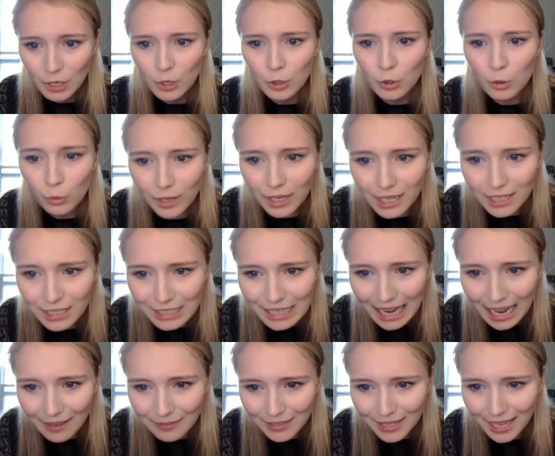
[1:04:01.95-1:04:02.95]
who, each
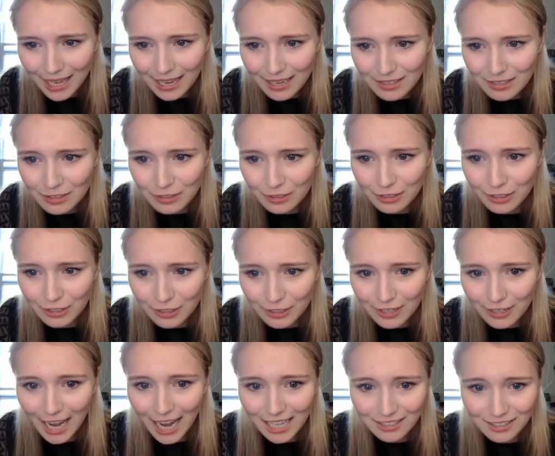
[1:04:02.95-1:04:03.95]
having his or her
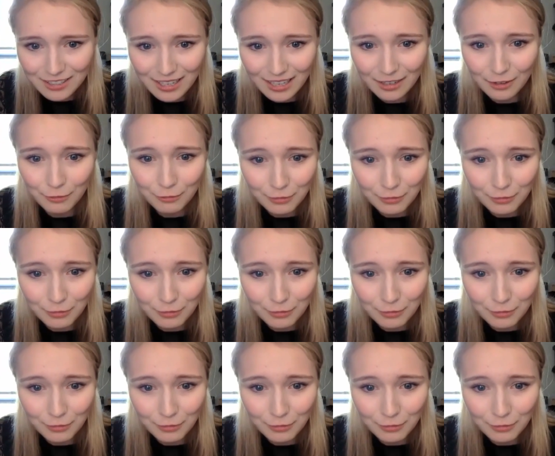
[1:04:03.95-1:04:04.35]
catskin